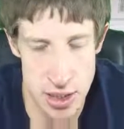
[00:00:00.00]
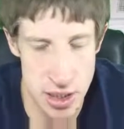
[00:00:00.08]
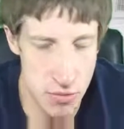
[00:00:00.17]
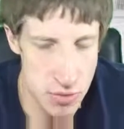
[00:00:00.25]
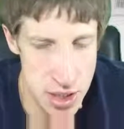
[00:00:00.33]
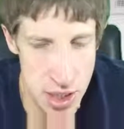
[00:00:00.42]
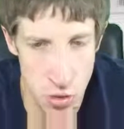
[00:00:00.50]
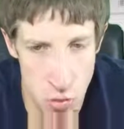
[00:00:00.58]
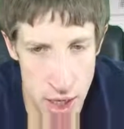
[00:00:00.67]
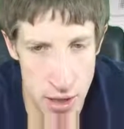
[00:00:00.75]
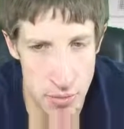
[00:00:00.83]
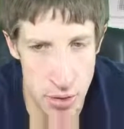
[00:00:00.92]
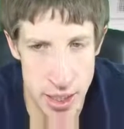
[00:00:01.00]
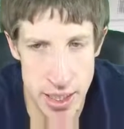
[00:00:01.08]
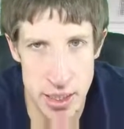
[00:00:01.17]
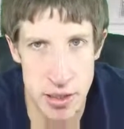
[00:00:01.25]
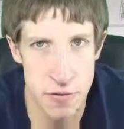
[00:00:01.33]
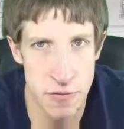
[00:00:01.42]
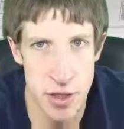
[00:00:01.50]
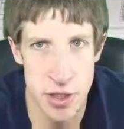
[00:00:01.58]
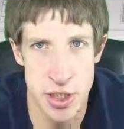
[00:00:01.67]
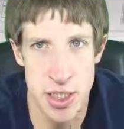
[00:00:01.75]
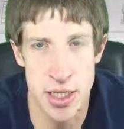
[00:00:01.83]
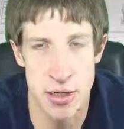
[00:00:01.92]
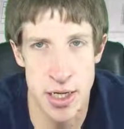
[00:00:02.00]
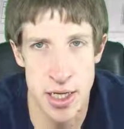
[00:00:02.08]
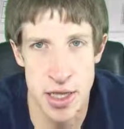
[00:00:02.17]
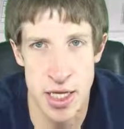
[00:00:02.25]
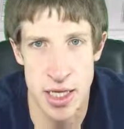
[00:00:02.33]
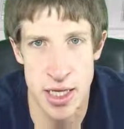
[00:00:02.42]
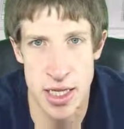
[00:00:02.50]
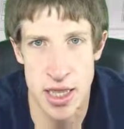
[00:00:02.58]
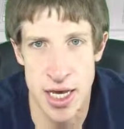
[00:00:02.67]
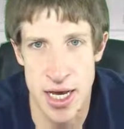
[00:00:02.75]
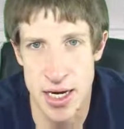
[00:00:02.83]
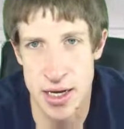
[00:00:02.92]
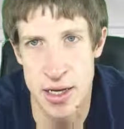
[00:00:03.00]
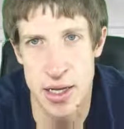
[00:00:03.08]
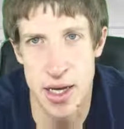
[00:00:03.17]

So it wasn't a groundbreaking new version or anything like that.